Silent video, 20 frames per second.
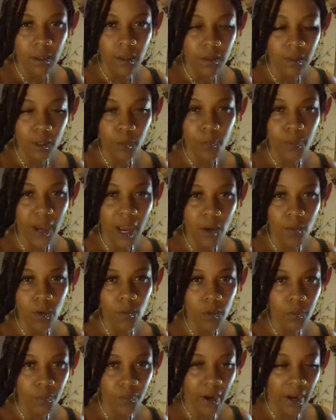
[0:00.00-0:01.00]
their power
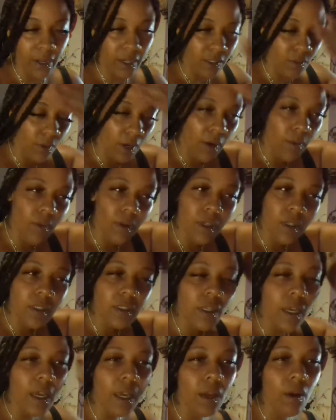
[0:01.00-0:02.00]
with pride is what I want to
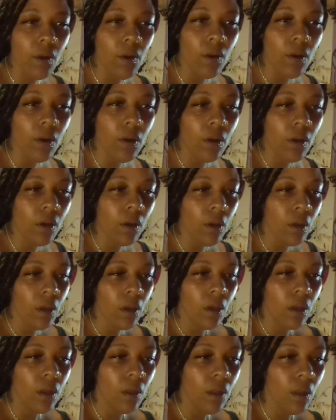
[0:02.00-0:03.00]
say.
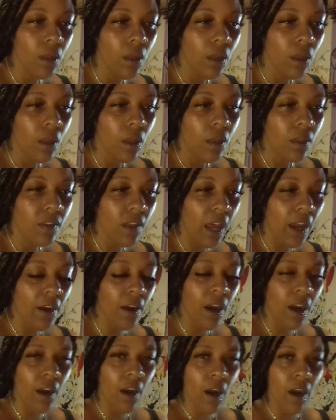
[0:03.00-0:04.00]
So I,
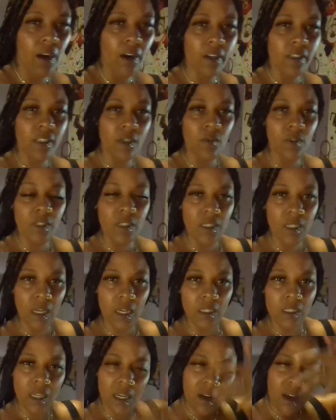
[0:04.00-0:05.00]
I, I heard someone
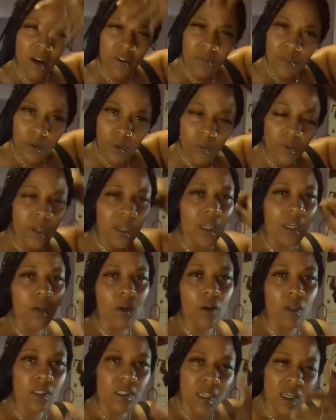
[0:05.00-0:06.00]
say, take off the wig
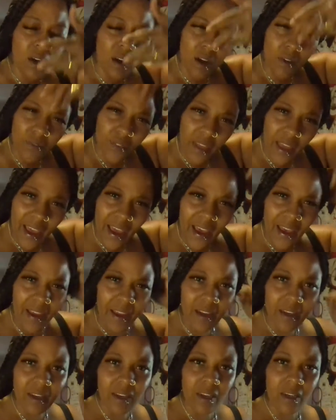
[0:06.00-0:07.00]
or take off the
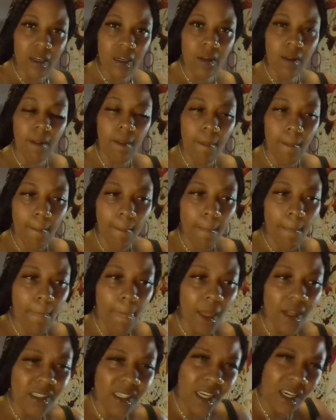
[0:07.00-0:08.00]
hat,
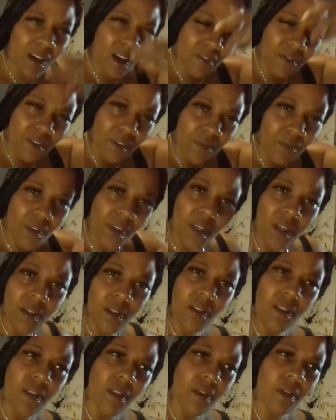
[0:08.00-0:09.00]
take off the
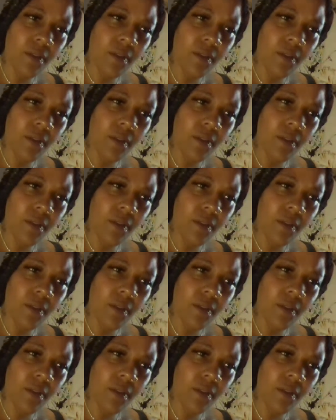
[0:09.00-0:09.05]
veil.